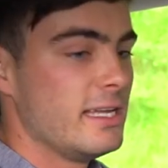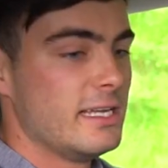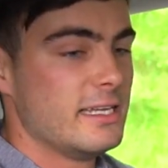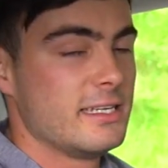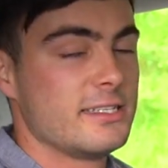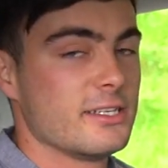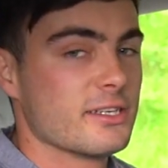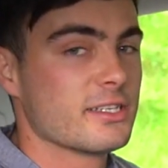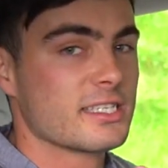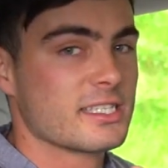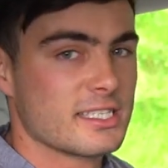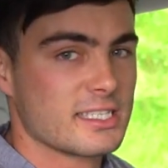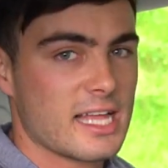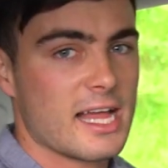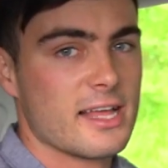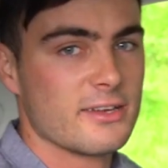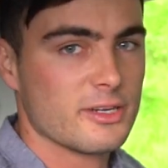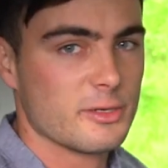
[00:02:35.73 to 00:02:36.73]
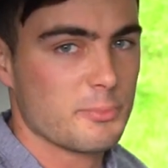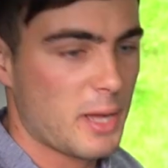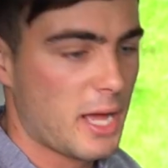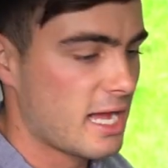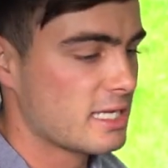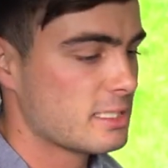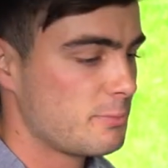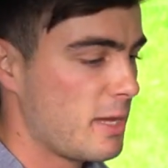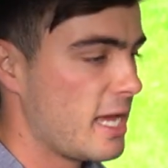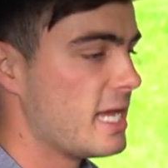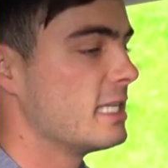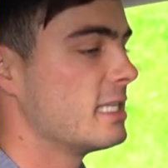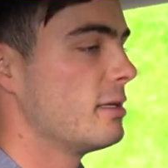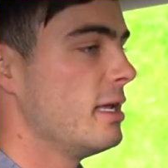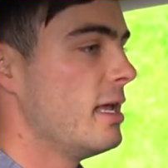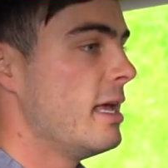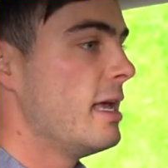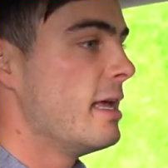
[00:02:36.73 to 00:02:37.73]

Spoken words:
it is your standard back space,